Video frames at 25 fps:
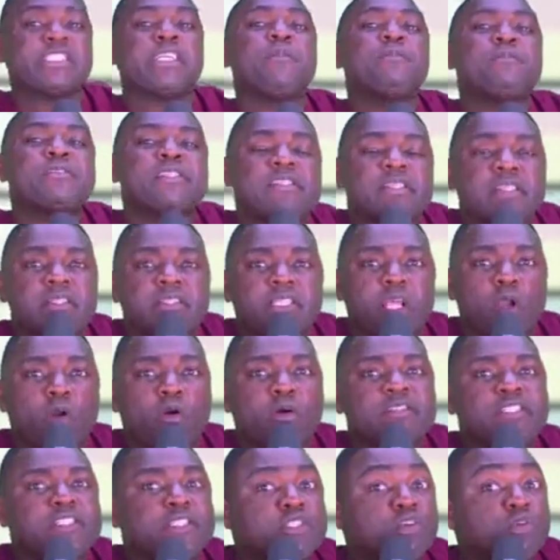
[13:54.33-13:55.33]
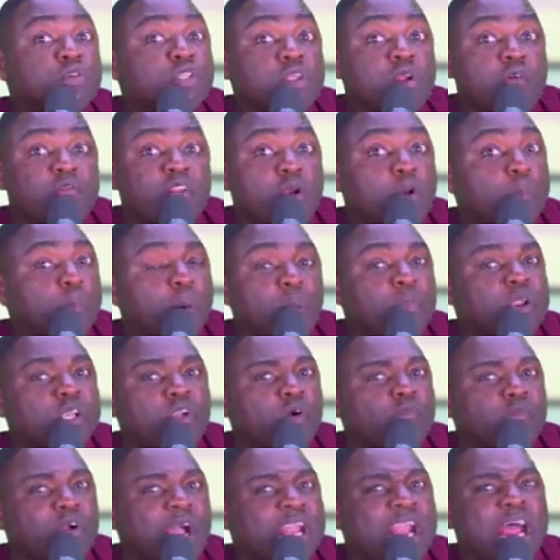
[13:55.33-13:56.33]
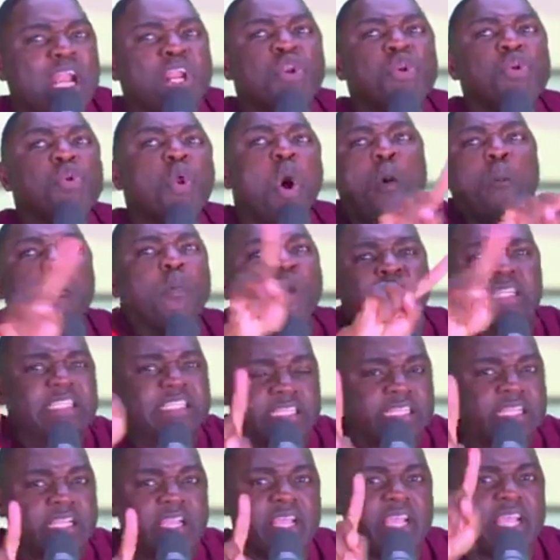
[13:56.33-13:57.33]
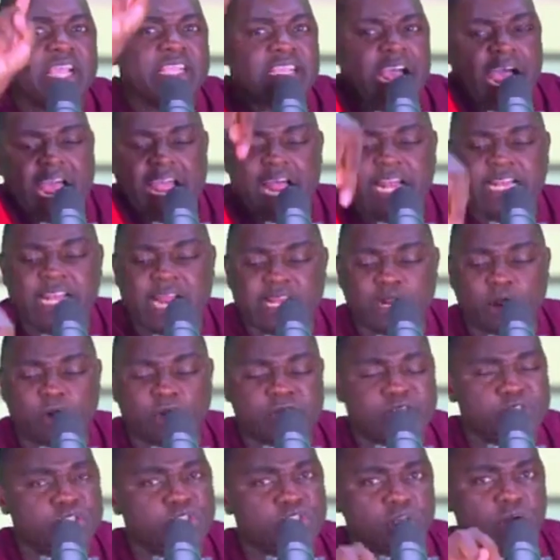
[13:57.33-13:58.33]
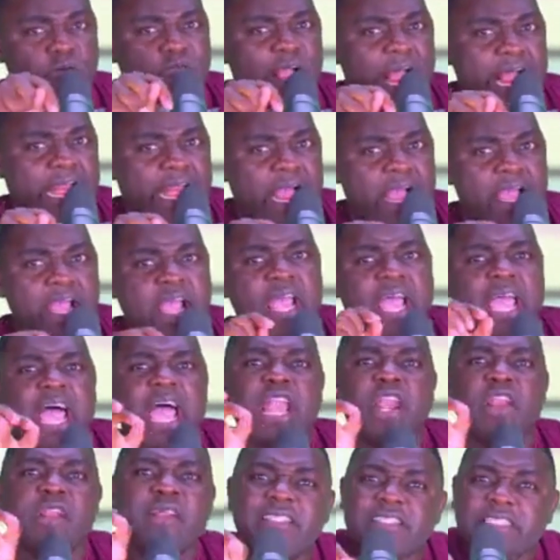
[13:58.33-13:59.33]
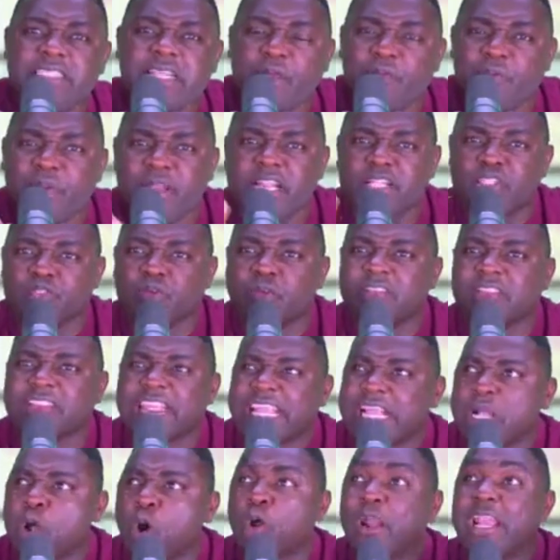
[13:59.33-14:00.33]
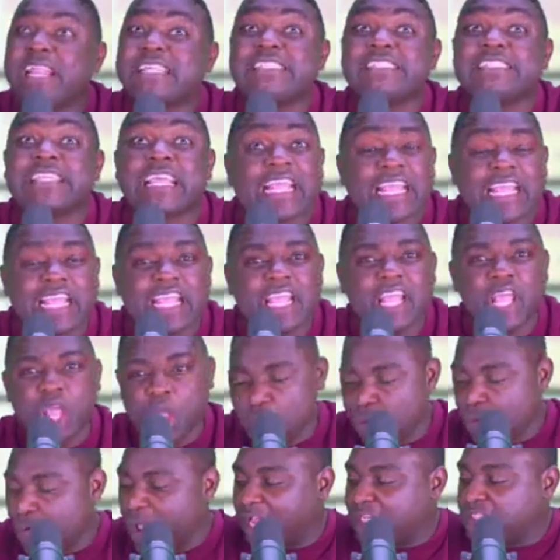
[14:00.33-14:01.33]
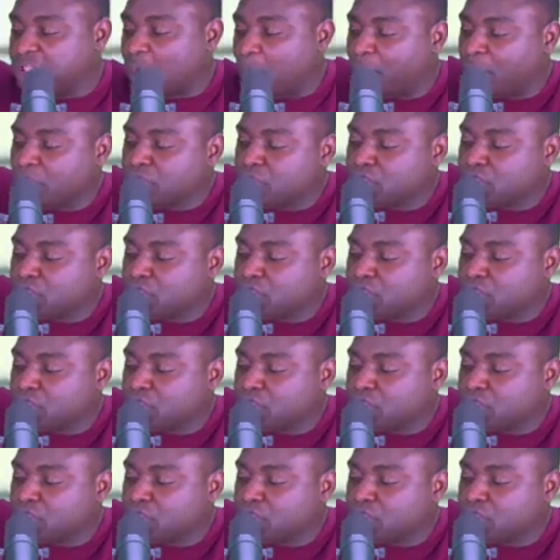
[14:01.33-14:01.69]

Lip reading: But at the end of the day, Ghana worships the constitution of the Republic of Ghana. Nobody is higher than the constitution of Ghana.